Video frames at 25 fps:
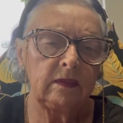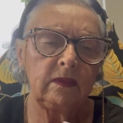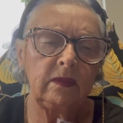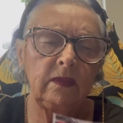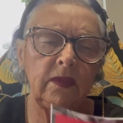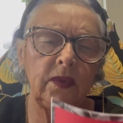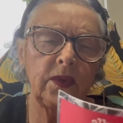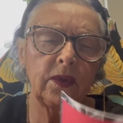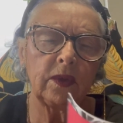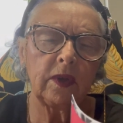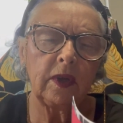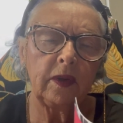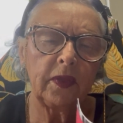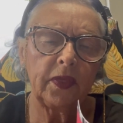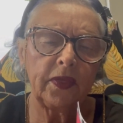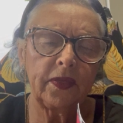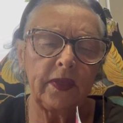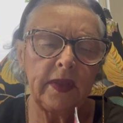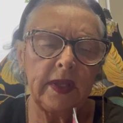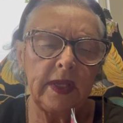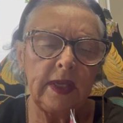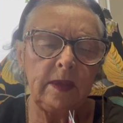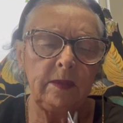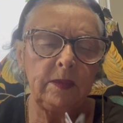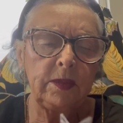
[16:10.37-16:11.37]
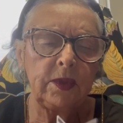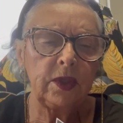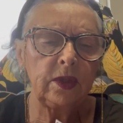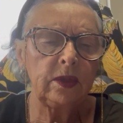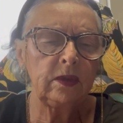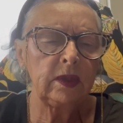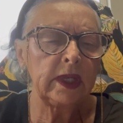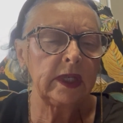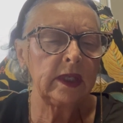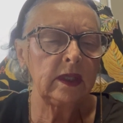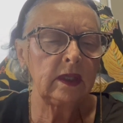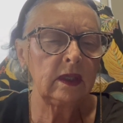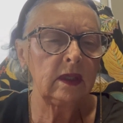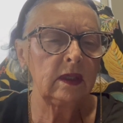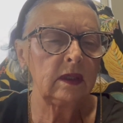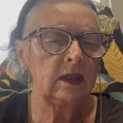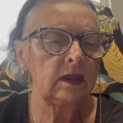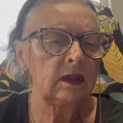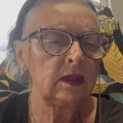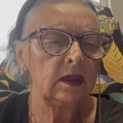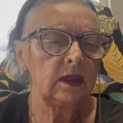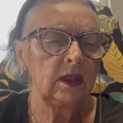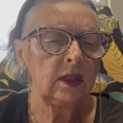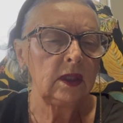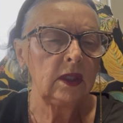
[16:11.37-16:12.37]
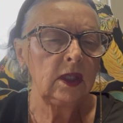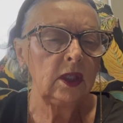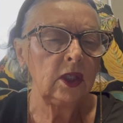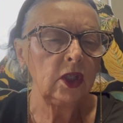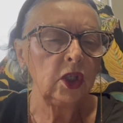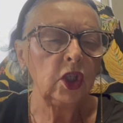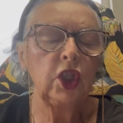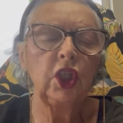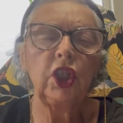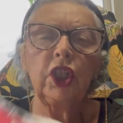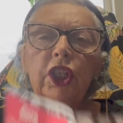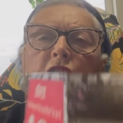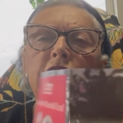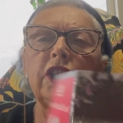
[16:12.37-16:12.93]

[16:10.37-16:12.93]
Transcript: there a theme to it? Good